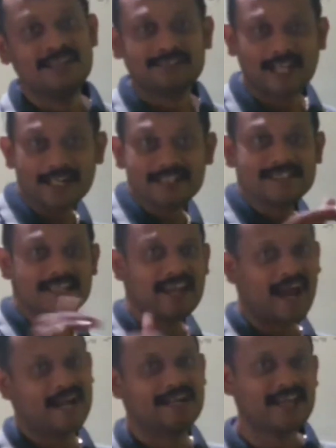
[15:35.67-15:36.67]
That is
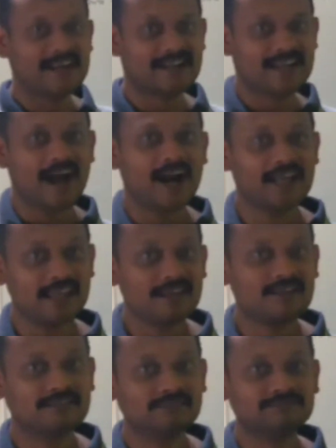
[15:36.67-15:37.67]
the idea regarding
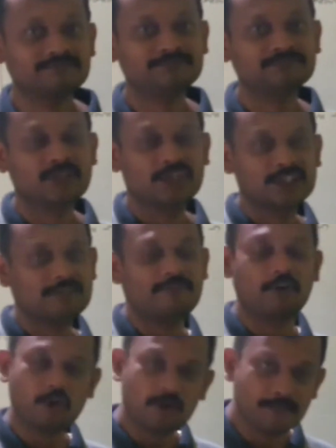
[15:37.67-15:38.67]
the
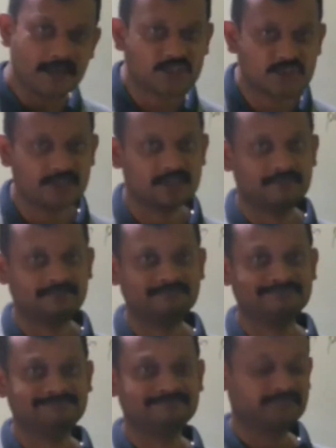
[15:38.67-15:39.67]
photon picture.
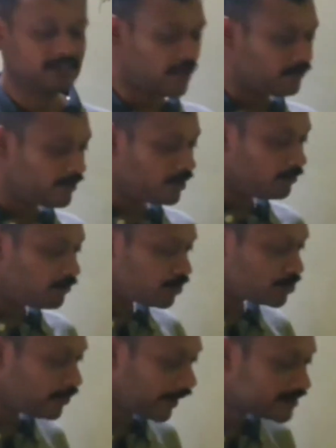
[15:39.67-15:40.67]
Now we will
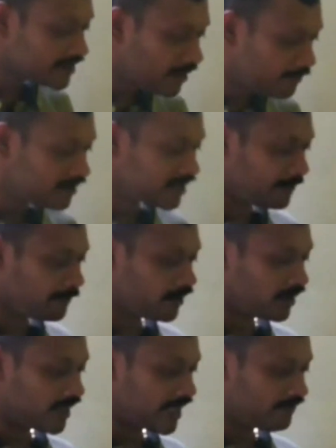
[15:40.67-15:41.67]
move to example
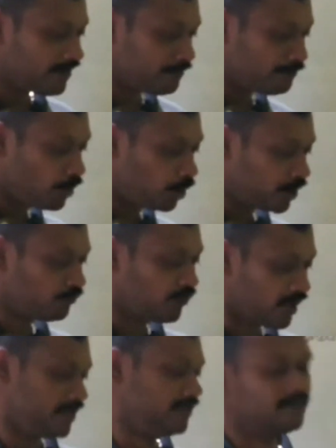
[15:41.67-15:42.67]
number 11.1.